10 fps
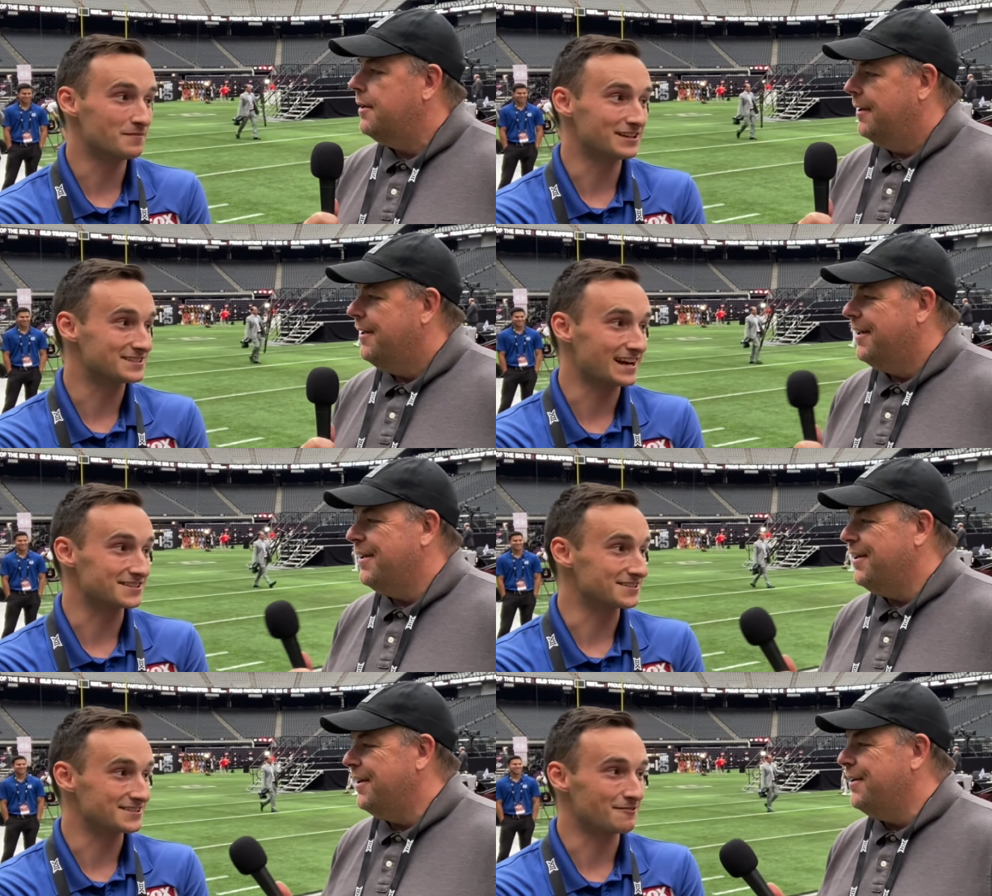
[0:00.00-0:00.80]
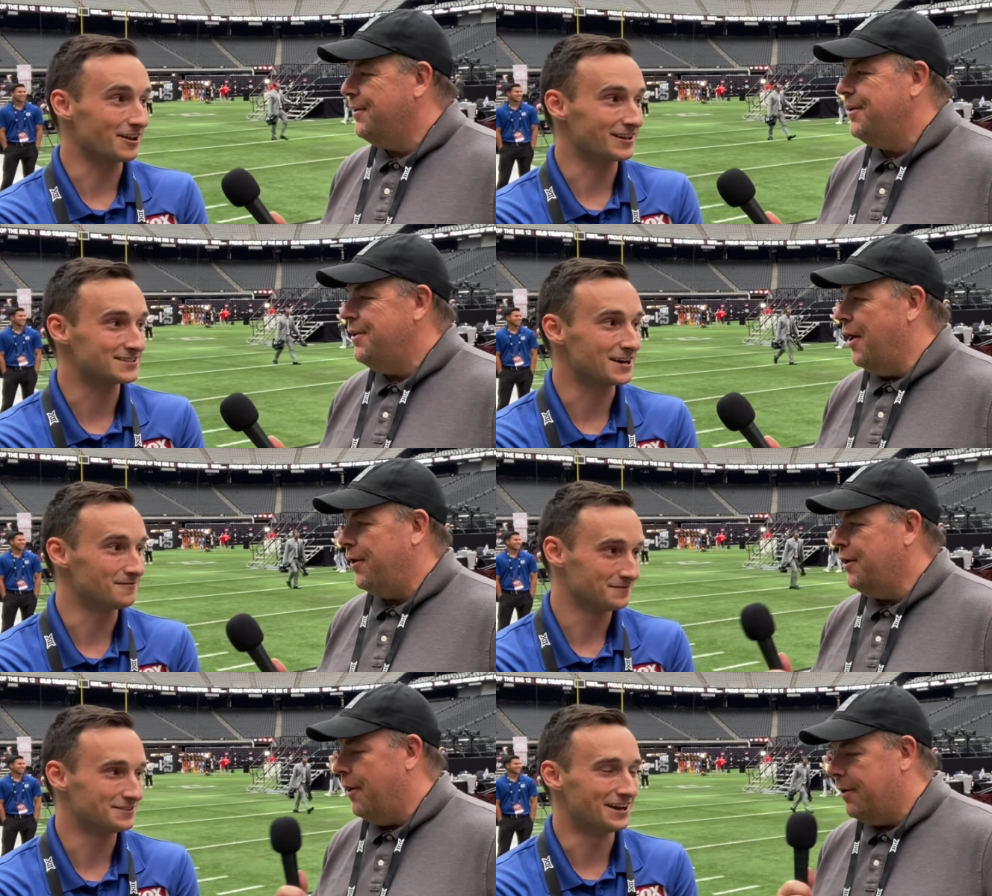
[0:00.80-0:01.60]
Speaker 1: be in Texas around that time. No,
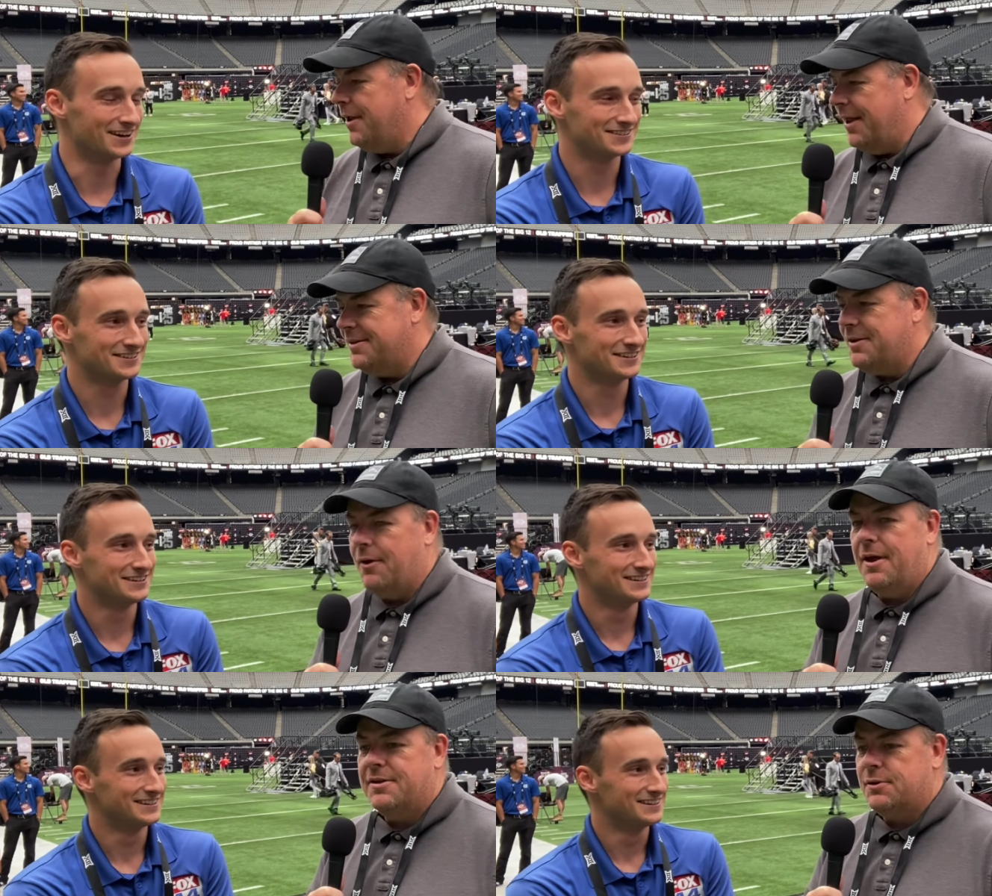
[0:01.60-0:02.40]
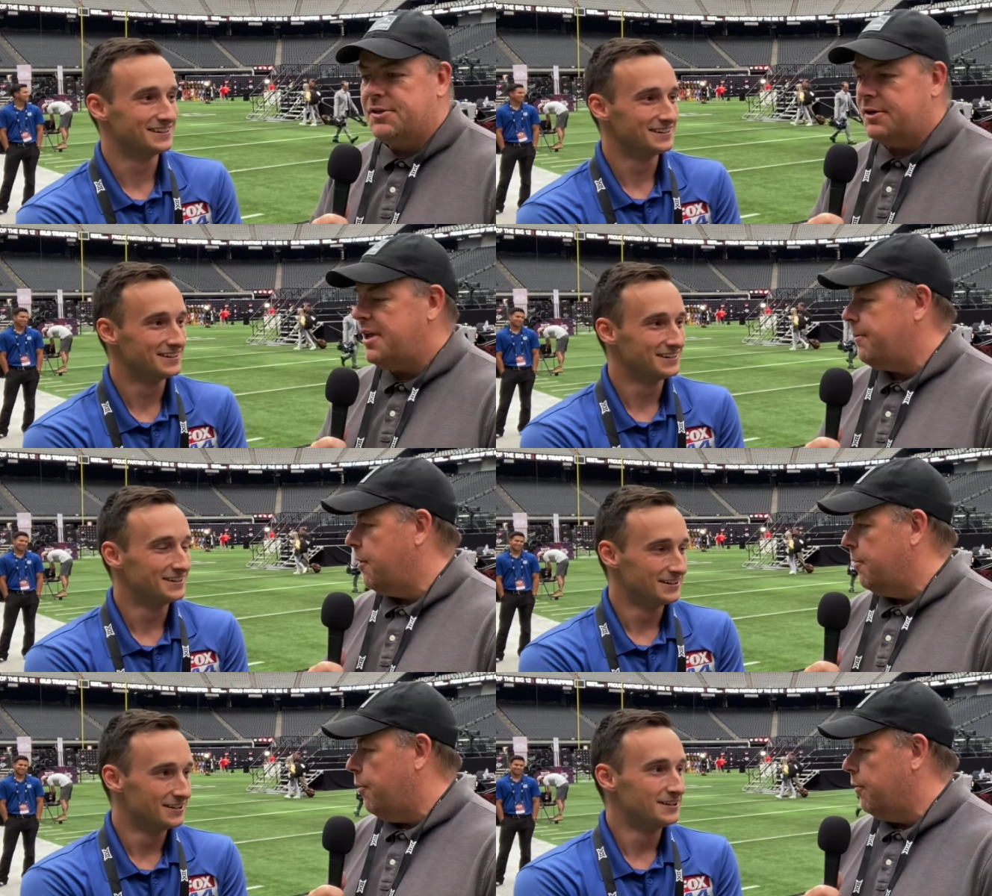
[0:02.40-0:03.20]
you don't. And so uh, so it's a good time to
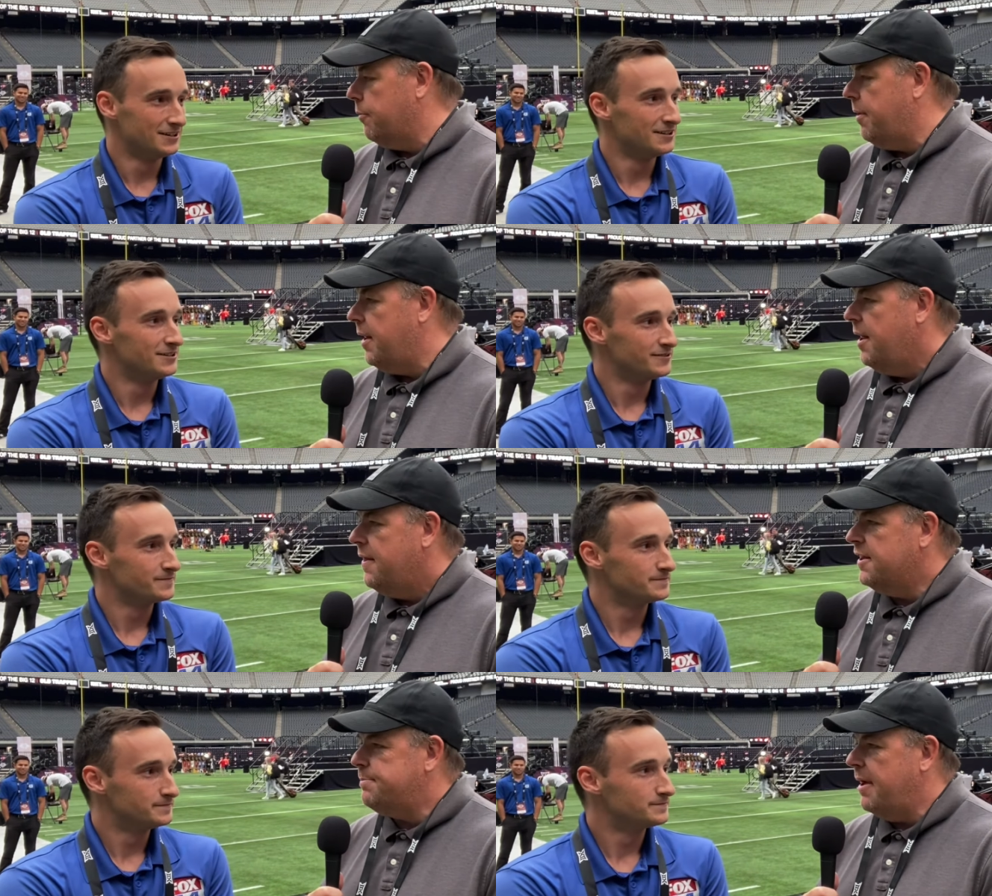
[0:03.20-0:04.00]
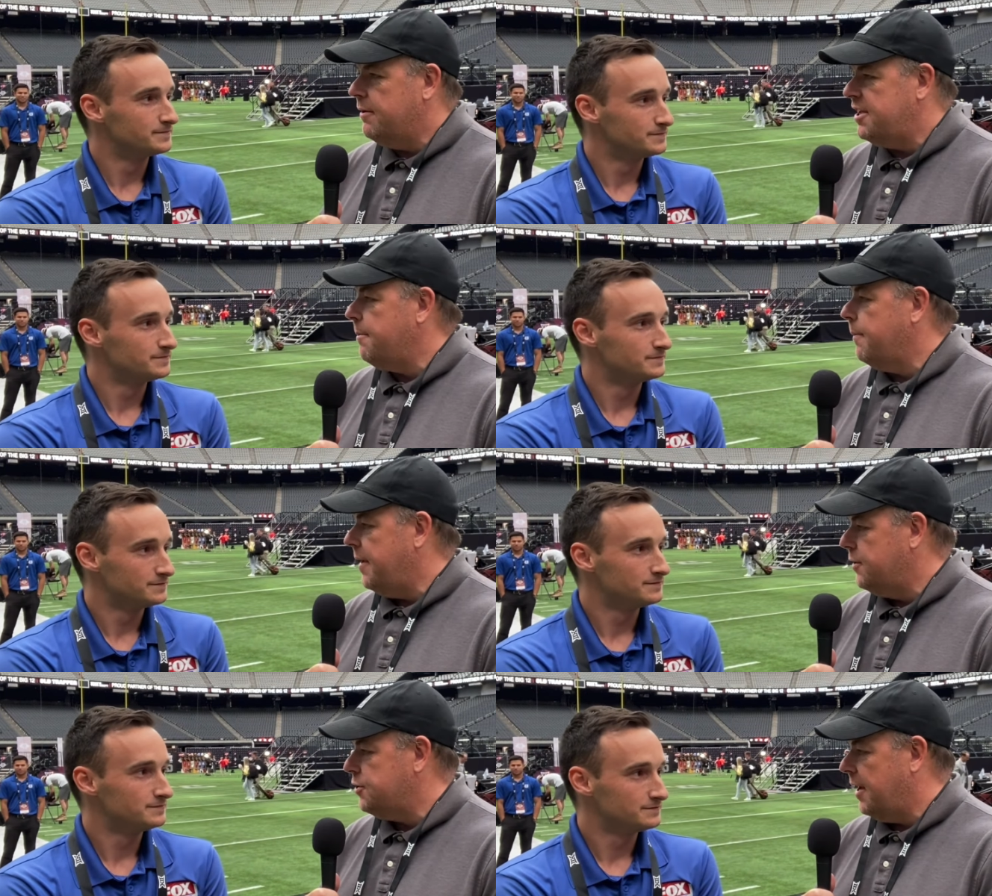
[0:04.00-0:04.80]
go to Boulder. But this Baylor team will
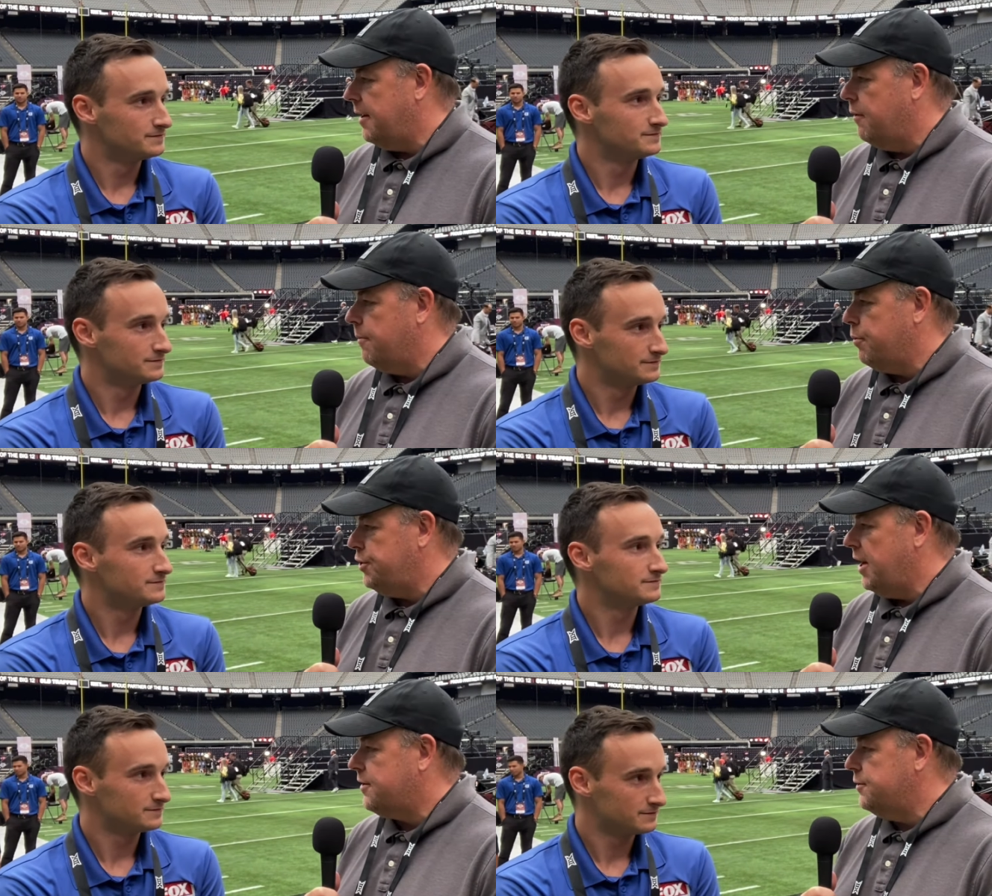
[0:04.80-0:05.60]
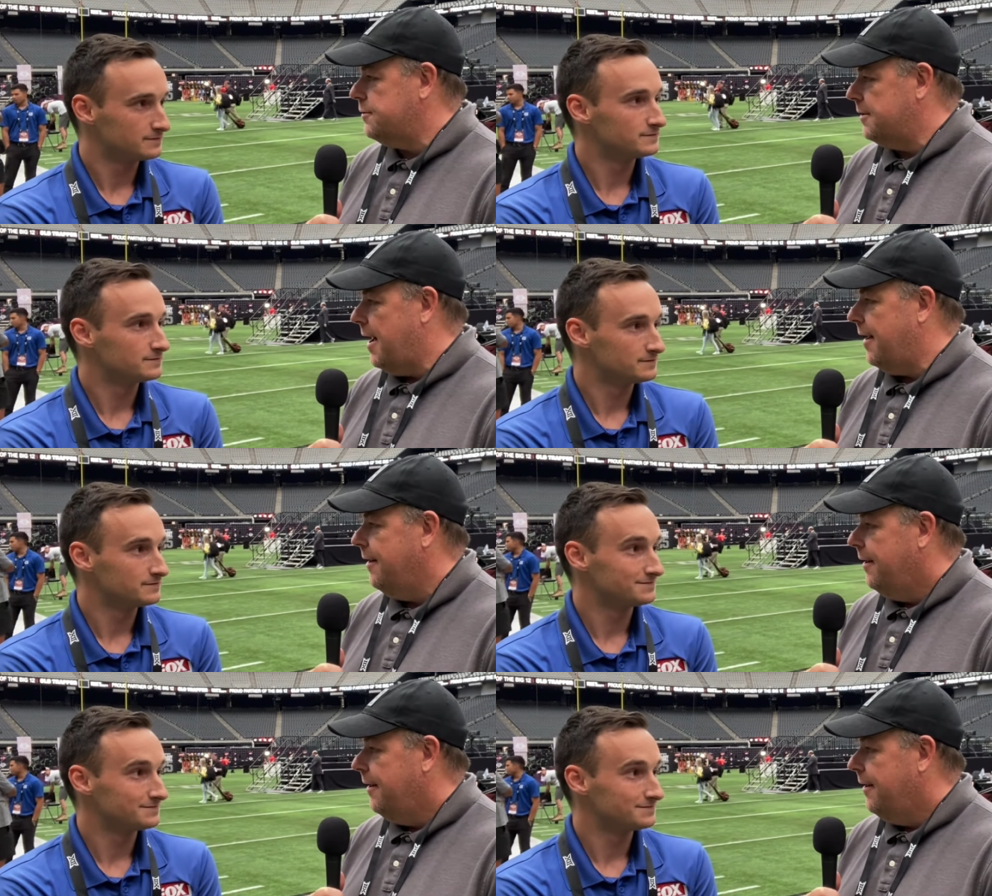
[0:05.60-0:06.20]
be interesting. I know the projections are not